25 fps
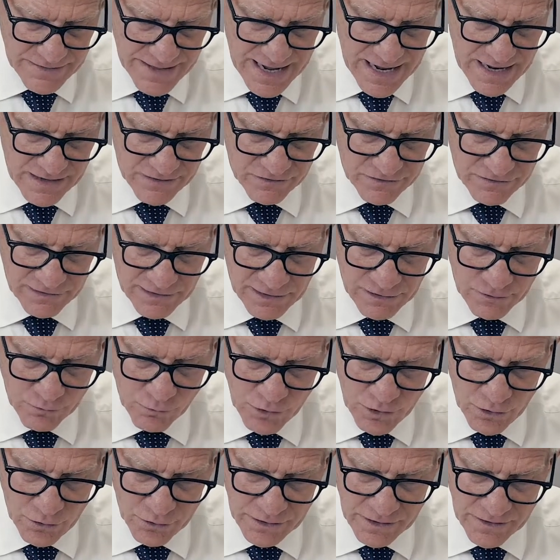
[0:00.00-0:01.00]
that, seller
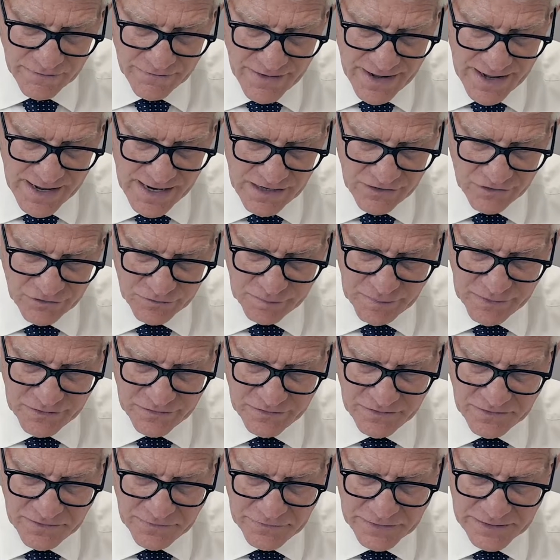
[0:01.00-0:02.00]
will convey
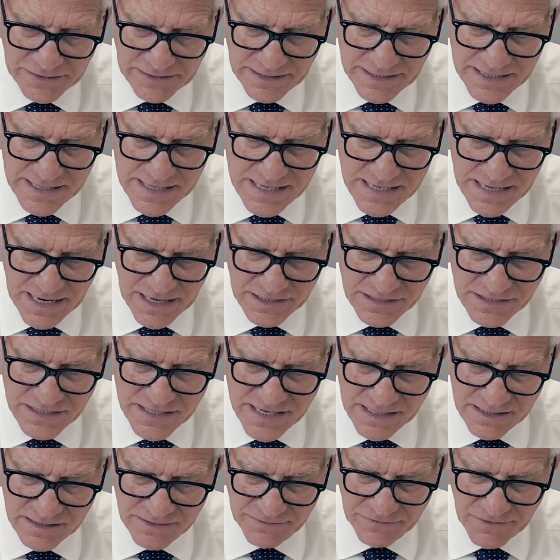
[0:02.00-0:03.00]
specifically
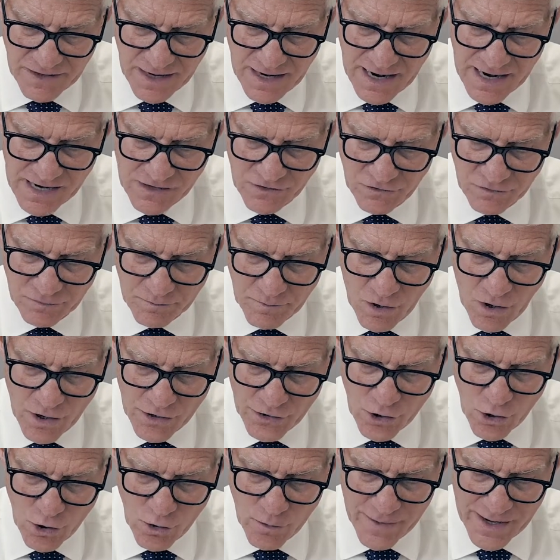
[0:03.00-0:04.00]
identified
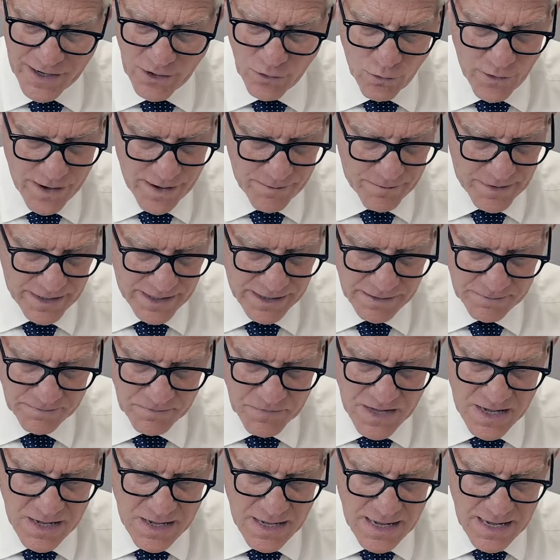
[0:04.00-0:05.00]
smart home equipment,
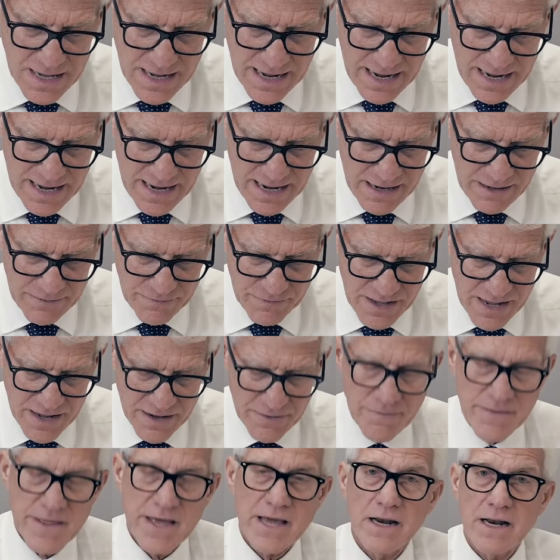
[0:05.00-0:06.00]
and
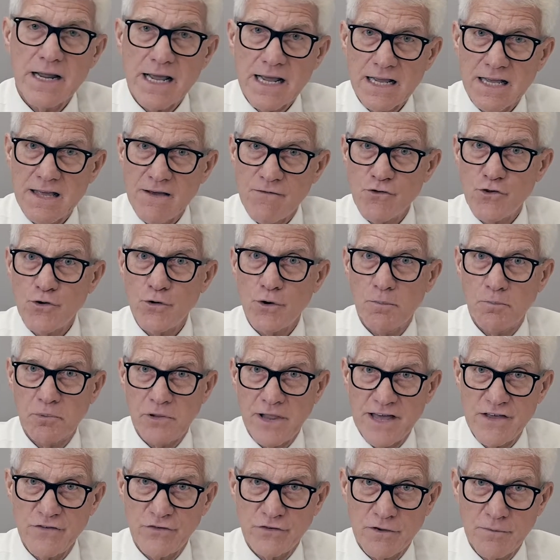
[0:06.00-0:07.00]
then it gives you a
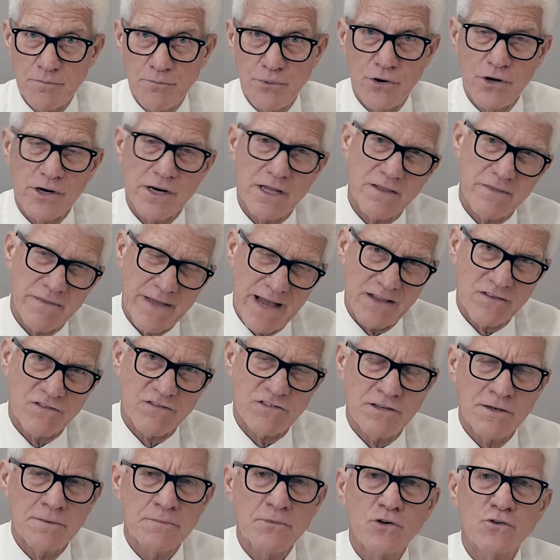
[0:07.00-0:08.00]
place to put it. That's
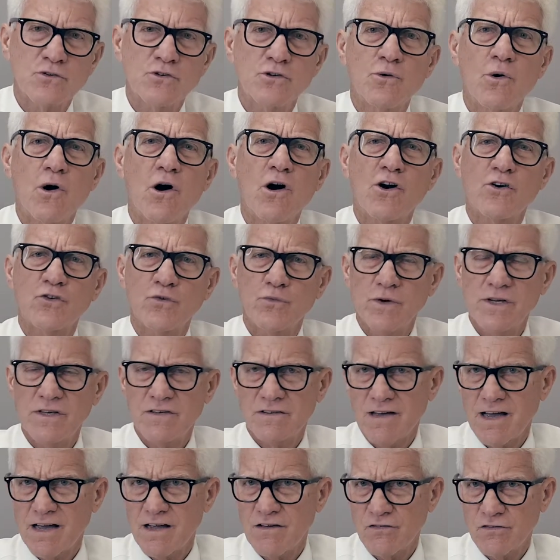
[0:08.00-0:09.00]
similar to ours. We
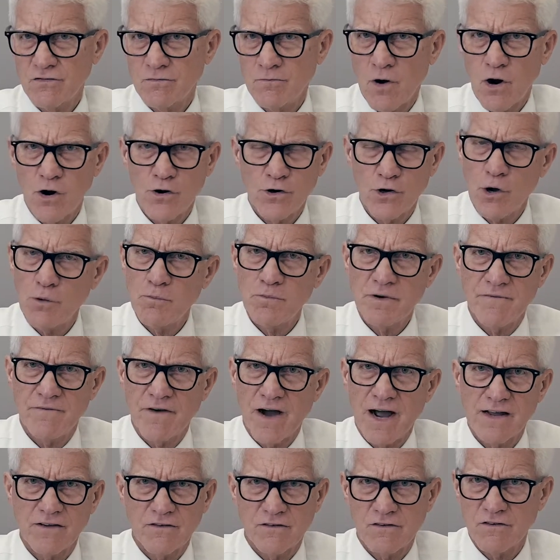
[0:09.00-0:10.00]
say smart home
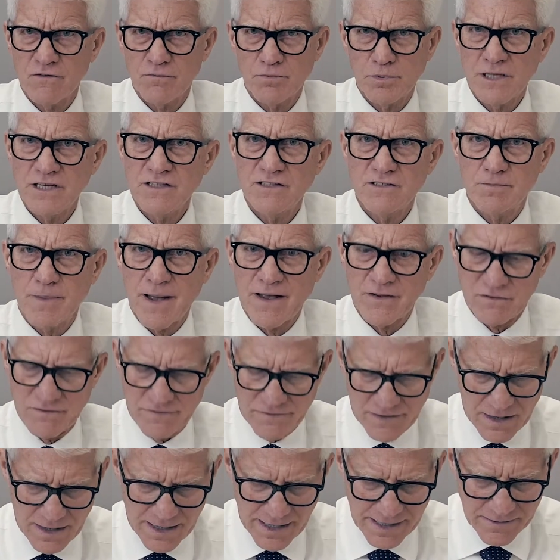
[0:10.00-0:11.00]
devices, please
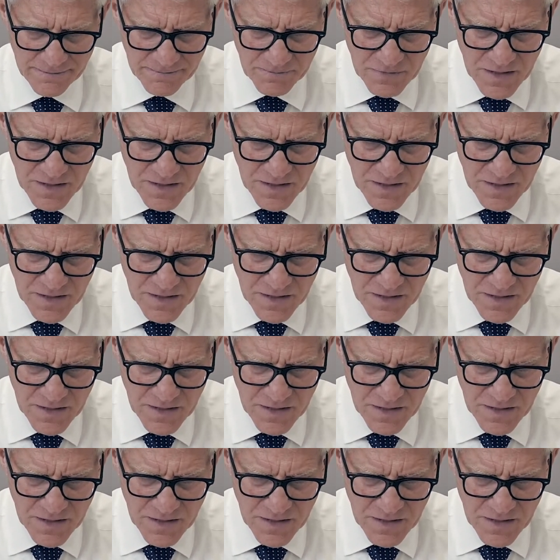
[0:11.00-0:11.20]
specify.